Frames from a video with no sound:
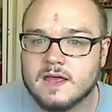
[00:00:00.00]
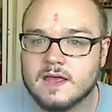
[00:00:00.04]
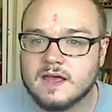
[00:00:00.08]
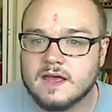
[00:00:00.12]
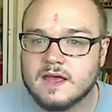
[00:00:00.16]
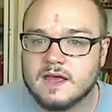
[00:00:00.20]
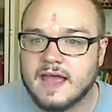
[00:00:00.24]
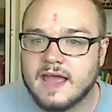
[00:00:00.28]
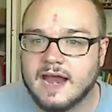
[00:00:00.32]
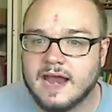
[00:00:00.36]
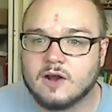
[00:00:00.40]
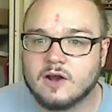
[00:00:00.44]

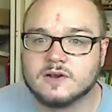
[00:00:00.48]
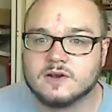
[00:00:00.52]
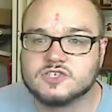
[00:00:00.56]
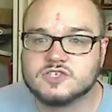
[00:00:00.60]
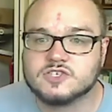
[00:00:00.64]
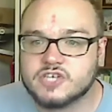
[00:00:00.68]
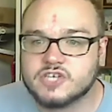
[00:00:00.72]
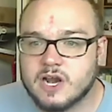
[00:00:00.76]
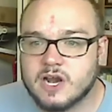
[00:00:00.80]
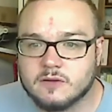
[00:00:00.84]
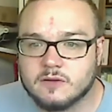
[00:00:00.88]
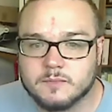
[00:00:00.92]
Aaron
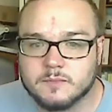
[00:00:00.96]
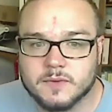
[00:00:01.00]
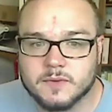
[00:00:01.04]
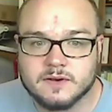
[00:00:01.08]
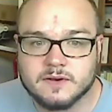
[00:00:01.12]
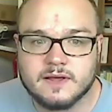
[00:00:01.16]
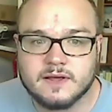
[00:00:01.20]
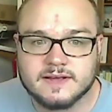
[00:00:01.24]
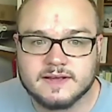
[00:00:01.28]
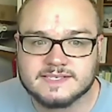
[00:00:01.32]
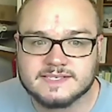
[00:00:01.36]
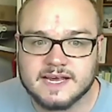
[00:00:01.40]

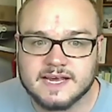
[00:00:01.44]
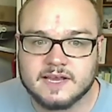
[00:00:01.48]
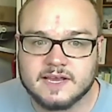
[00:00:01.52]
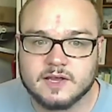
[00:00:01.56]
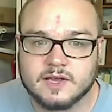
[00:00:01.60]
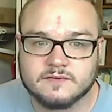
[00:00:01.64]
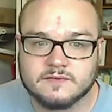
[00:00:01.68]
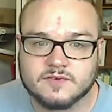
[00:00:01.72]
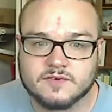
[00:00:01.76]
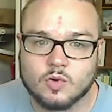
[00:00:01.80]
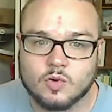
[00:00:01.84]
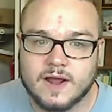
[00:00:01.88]
Sherrittman,
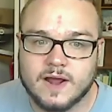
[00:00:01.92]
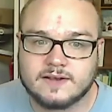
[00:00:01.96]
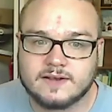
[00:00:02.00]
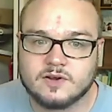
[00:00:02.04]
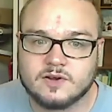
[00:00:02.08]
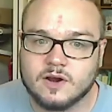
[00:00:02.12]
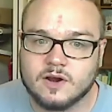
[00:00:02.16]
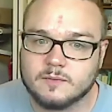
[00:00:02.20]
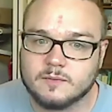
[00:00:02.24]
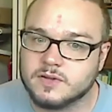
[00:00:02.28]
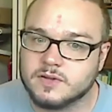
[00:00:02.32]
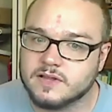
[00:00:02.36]
executive
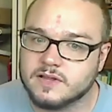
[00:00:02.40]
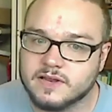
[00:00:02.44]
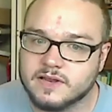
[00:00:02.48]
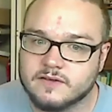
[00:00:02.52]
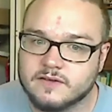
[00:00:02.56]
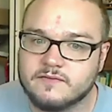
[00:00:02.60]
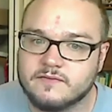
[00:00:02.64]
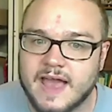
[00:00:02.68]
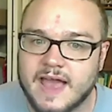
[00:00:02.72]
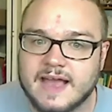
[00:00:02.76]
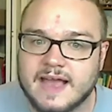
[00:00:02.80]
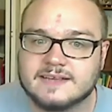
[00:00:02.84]
director at
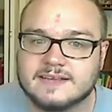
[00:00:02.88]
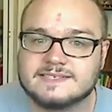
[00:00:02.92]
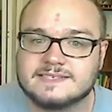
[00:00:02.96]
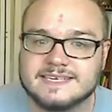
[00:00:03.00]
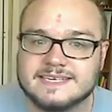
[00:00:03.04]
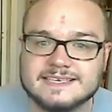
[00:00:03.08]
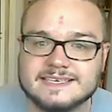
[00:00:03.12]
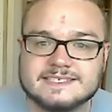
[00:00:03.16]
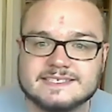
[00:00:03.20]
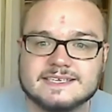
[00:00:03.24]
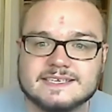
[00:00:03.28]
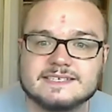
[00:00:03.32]
PolitiFact,
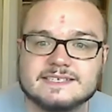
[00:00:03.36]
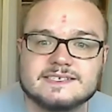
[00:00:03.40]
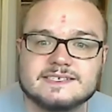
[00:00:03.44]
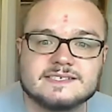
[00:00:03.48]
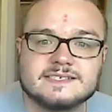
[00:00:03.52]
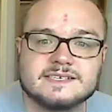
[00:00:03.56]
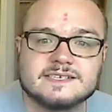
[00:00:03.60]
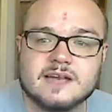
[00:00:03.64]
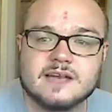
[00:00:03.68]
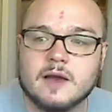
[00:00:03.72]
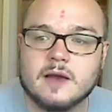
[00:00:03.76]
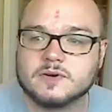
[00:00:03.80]
sees this
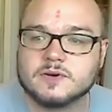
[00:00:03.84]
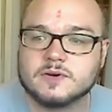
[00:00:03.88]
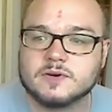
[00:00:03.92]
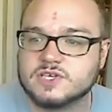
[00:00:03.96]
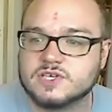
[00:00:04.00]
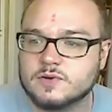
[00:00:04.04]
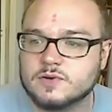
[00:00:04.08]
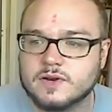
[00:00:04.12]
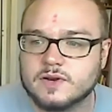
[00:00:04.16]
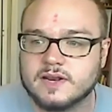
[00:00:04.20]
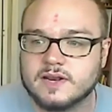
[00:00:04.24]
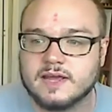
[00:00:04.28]
as an
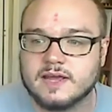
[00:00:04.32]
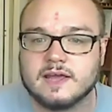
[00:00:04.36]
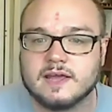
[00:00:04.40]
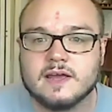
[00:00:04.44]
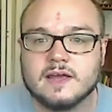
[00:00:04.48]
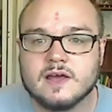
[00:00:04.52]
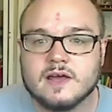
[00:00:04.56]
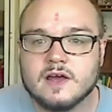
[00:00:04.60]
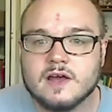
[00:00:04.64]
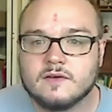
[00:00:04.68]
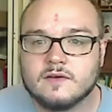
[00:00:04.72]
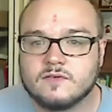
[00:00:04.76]
opportunity
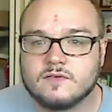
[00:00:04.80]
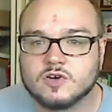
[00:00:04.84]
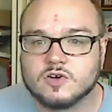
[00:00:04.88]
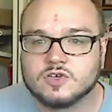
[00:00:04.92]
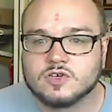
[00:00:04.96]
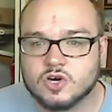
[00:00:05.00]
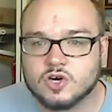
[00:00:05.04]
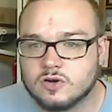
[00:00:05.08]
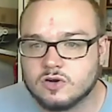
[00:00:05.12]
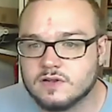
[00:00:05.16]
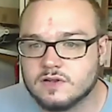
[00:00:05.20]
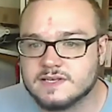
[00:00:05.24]
for
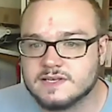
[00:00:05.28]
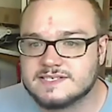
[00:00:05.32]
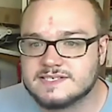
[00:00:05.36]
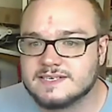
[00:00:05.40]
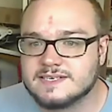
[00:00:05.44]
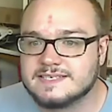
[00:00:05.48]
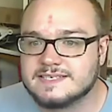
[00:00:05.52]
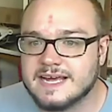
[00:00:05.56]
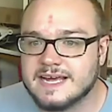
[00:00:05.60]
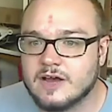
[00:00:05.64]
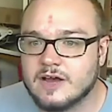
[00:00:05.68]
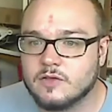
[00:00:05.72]
journalists
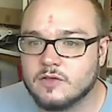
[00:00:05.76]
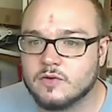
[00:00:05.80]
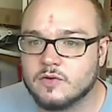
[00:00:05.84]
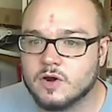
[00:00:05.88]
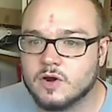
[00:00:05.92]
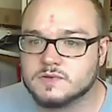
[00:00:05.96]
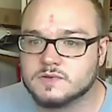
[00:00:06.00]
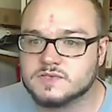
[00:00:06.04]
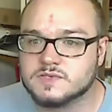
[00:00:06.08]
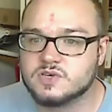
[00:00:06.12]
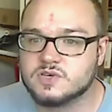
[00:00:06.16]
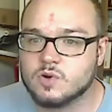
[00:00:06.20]
to tell their
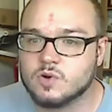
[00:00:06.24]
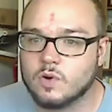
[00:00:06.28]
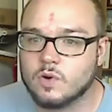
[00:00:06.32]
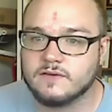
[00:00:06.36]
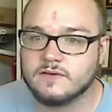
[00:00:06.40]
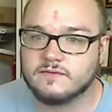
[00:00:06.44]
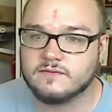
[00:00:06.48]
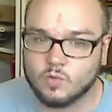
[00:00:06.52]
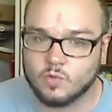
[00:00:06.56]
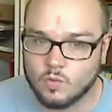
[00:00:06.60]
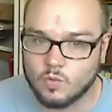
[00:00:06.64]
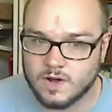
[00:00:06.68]
own story
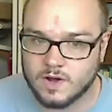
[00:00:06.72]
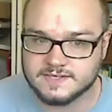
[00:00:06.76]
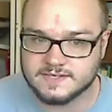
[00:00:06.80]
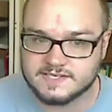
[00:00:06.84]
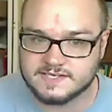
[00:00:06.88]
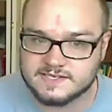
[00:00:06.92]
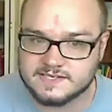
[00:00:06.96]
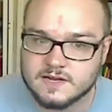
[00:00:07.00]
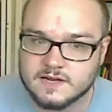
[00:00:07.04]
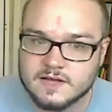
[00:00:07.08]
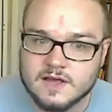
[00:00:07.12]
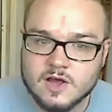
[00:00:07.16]
for
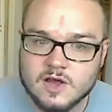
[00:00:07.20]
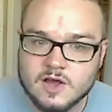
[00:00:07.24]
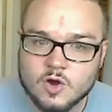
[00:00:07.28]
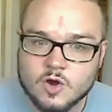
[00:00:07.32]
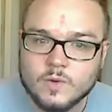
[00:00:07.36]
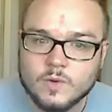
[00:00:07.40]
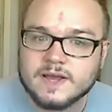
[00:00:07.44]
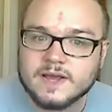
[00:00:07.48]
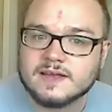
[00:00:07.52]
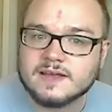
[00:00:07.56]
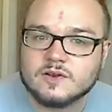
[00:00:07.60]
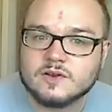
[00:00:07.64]
once.
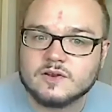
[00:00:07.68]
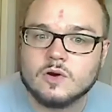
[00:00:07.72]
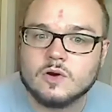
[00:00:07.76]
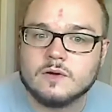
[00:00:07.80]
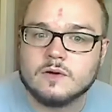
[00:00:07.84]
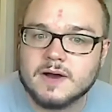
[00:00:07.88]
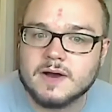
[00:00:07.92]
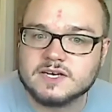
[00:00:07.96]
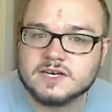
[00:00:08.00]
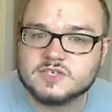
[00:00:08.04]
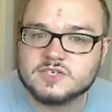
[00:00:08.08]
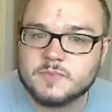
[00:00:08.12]
We can do a
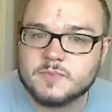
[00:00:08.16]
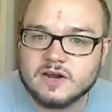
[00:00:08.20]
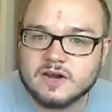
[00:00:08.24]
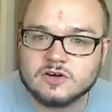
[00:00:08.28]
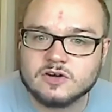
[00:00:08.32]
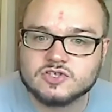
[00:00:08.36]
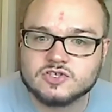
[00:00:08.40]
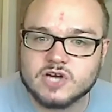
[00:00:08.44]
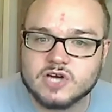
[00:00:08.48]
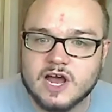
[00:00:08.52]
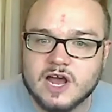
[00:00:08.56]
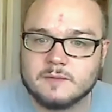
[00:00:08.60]
much
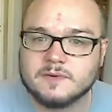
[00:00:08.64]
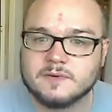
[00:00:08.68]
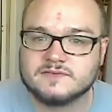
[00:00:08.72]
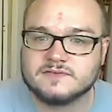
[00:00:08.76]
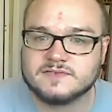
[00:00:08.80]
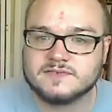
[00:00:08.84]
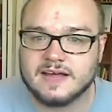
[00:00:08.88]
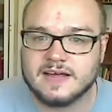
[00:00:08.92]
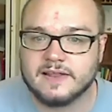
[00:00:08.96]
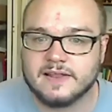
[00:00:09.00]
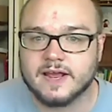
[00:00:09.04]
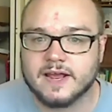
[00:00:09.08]
better job of
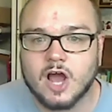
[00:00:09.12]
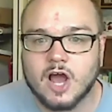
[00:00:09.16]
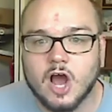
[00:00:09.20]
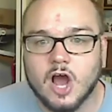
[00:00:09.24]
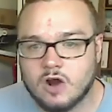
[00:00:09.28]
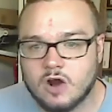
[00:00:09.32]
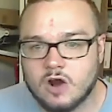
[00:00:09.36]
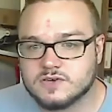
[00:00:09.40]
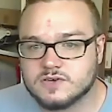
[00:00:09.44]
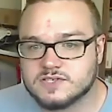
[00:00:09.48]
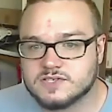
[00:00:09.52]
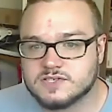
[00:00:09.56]
telling
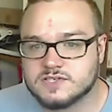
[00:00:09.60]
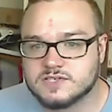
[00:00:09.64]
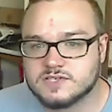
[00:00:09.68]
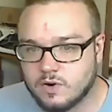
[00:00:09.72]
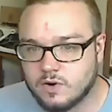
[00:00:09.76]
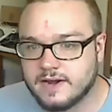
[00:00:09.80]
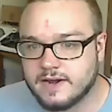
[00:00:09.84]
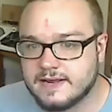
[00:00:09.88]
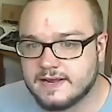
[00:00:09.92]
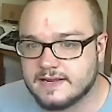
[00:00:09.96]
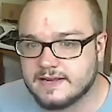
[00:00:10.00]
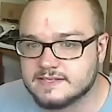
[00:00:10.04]
our
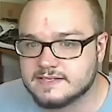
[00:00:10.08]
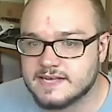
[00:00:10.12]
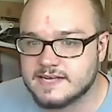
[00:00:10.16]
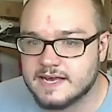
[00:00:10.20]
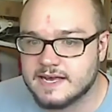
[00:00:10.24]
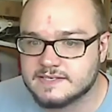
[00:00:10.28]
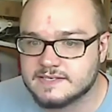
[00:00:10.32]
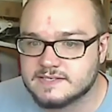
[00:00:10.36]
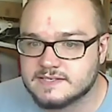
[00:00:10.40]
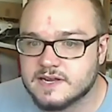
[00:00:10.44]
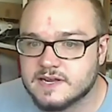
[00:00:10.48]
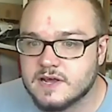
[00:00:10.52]
story, he
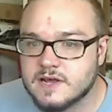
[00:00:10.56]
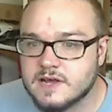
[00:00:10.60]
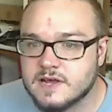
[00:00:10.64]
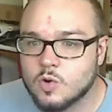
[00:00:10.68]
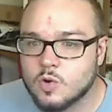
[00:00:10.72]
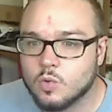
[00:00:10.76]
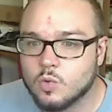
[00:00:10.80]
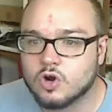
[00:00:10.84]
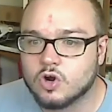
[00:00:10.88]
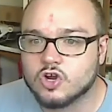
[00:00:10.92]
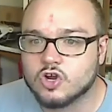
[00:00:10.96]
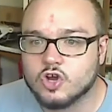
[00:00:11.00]
says.
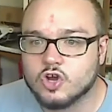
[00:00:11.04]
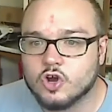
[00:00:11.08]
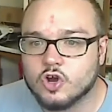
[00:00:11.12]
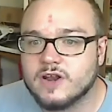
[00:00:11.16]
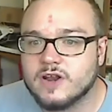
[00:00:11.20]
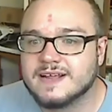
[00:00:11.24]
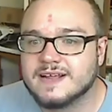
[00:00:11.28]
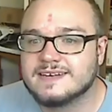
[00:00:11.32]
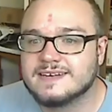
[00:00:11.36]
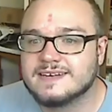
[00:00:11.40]
We're good at